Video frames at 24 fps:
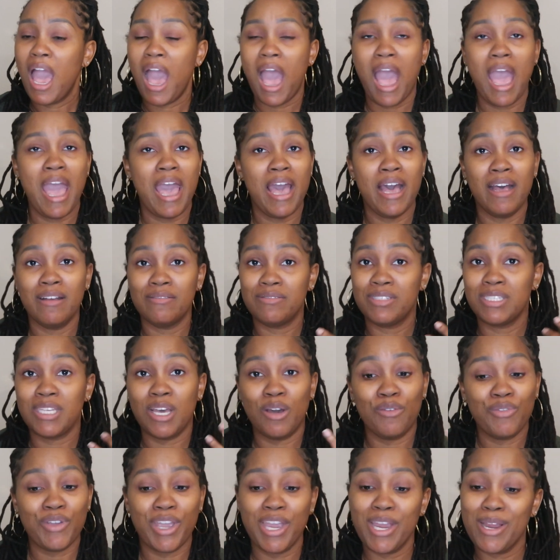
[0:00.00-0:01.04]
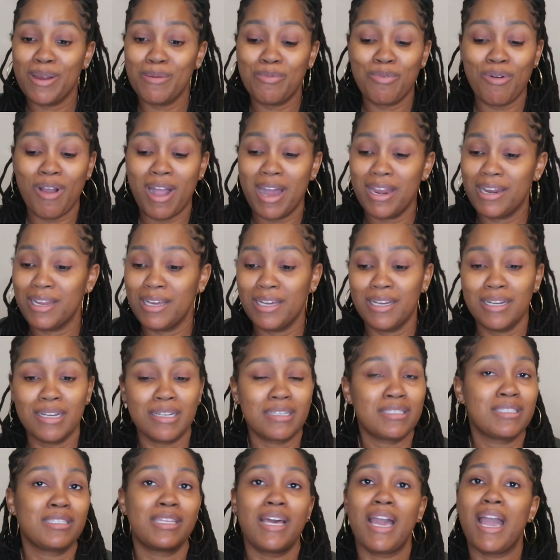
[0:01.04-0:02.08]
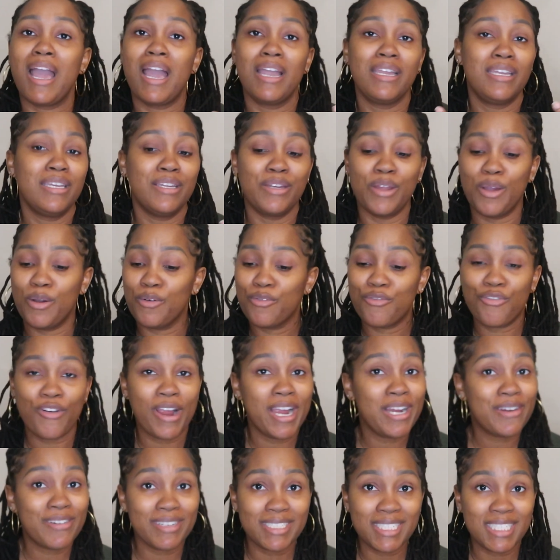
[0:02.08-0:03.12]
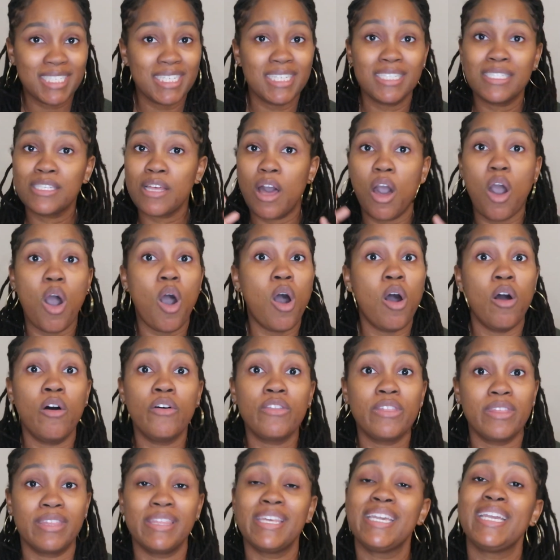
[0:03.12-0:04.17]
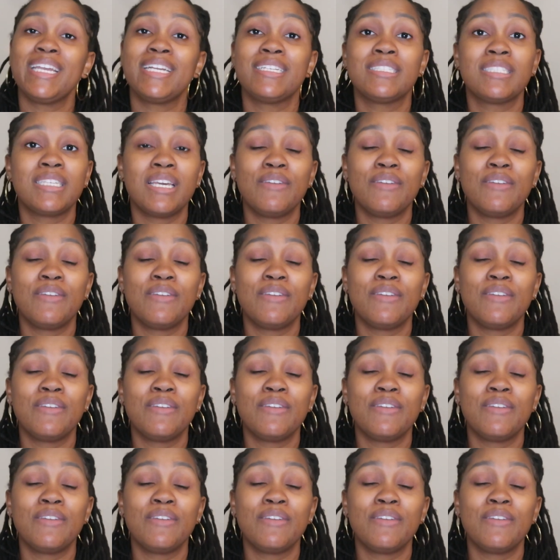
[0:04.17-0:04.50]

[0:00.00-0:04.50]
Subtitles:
I have self-care products, you know, fragrances, all the things.